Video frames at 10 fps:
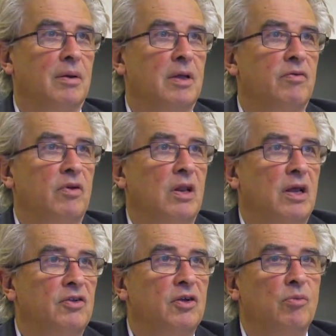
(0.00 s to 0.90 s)
Even
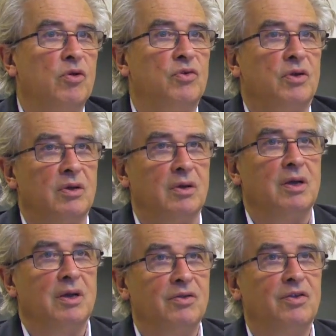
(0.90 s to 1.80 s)
classical music
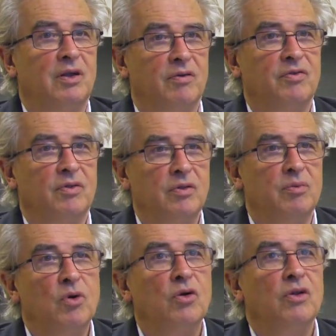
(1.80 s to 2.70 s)
in itself, the
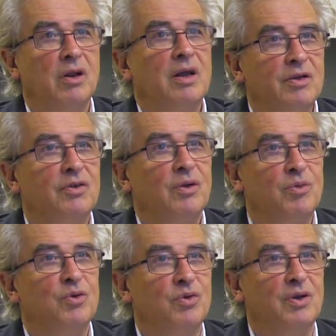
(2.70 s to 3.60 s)
modern classical
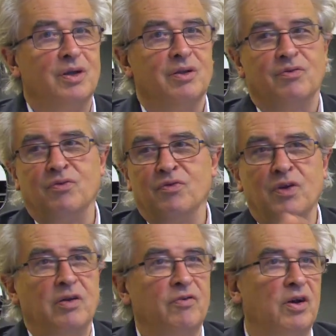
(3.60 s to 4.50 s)
music, it's
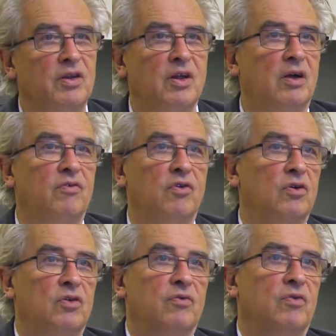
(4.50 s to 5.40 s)
very, very
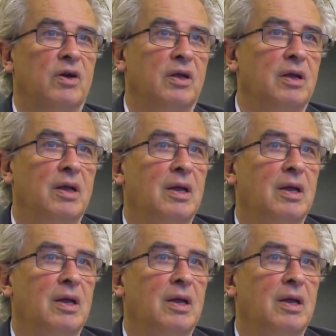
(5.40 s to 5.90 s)
diverse and very